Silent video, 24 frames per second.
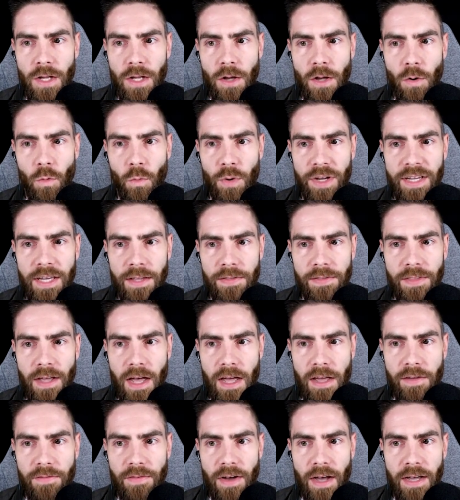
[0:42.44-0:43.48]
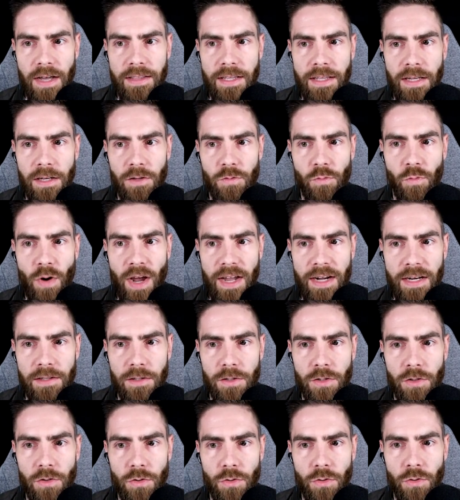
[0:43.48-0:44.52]
we can dive, I think, right
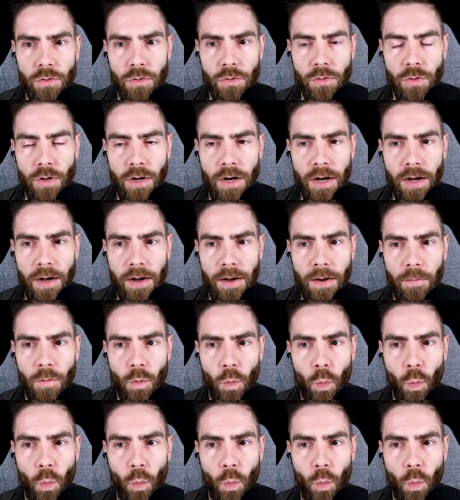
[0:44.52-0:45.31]
into uh,